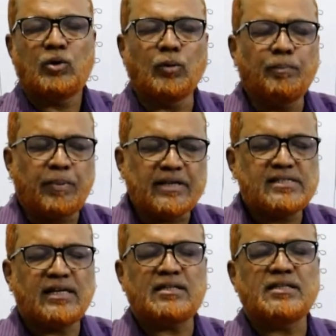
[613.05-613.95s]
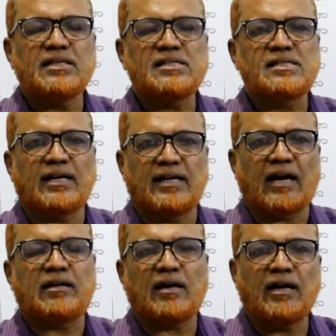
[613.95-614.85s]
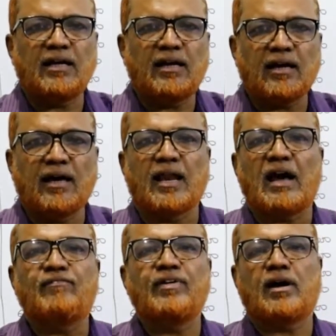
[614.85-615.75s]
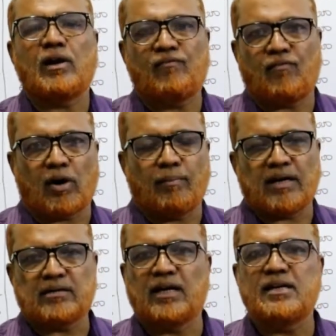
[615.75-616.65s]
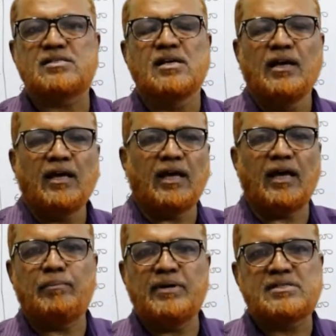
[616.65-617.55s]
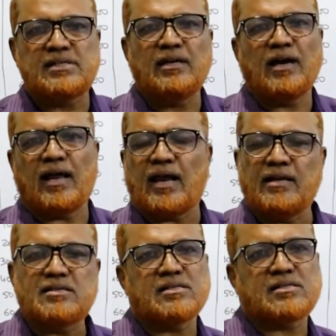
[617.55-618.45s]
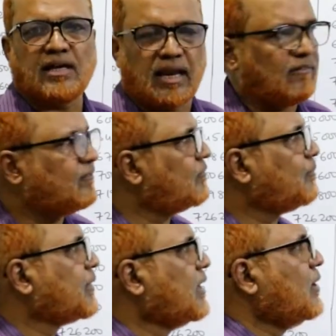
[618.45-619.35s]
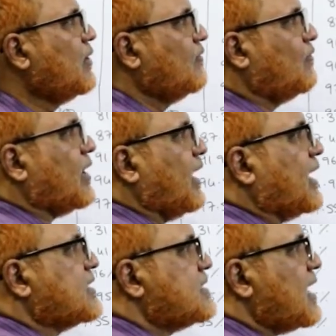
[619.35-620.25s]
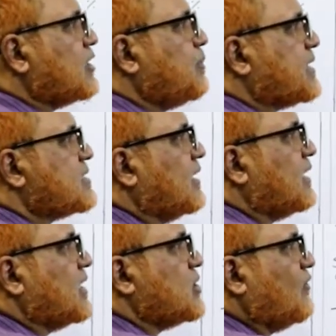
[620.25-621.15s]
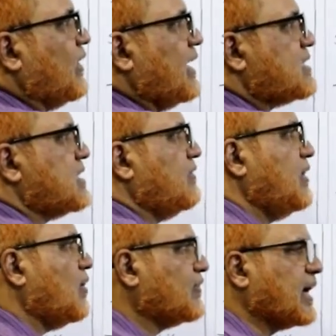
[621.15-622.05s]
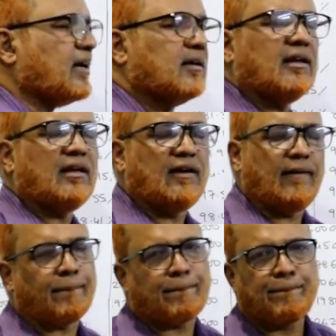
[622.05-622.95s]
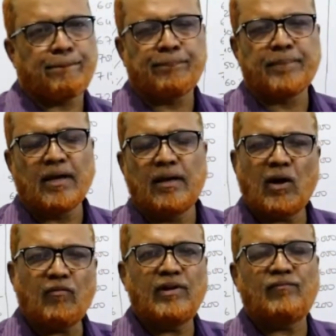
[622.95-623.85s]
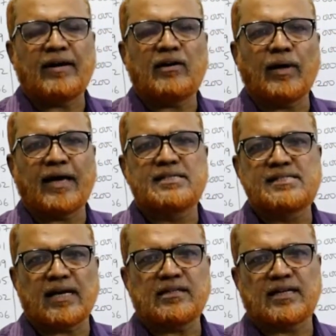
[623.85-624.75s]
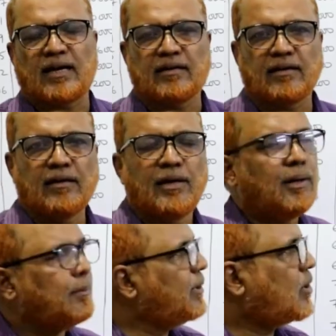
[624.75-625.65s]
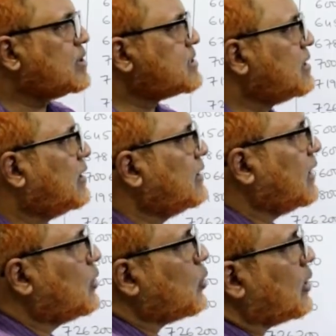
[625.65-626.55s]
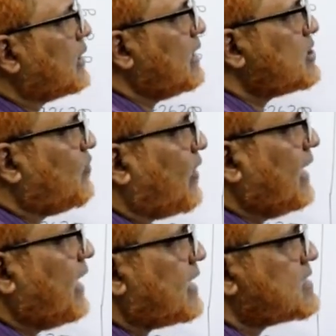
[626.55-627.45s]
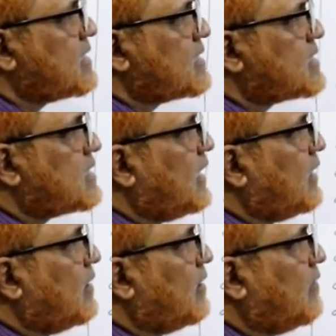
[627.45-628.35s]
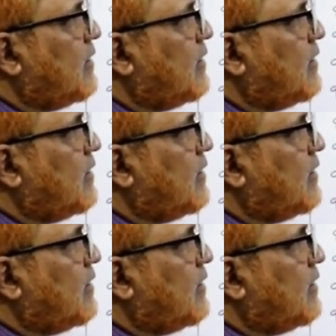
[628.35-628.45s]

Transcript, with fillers: to present this uh, data in a graphical format, that is ABC analysis graph. For exact percentage of ACV of category A, now we'll find out exact category. Because the total is 5 lakh 16,